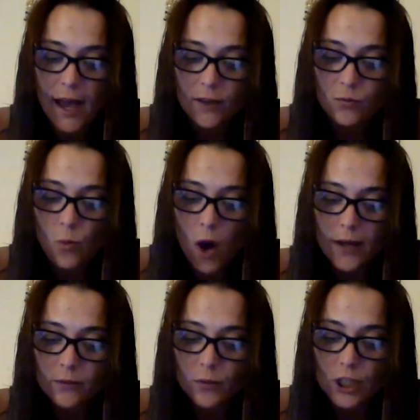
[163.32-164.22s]
and
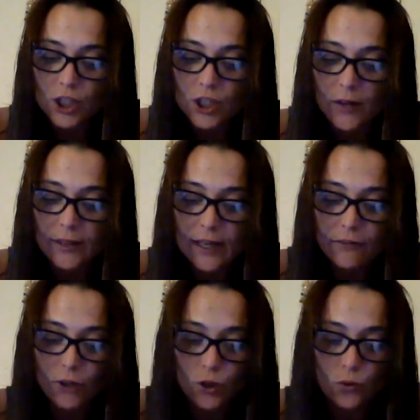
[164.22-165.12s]
one we shall
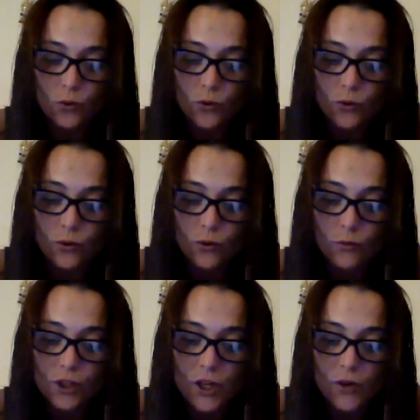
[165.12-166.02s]
give you,
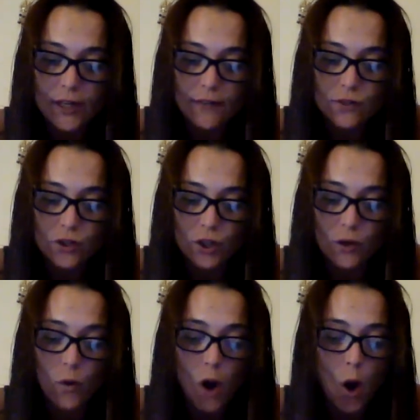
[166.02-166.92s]
we shall give to
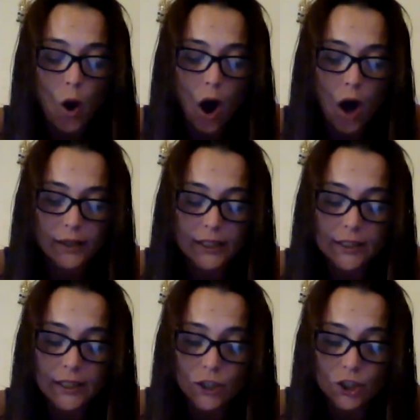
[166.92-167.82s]
you on
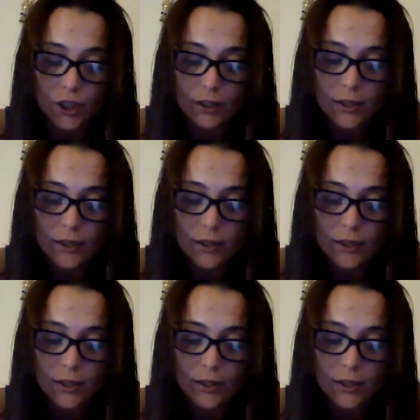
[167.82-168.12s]
condition.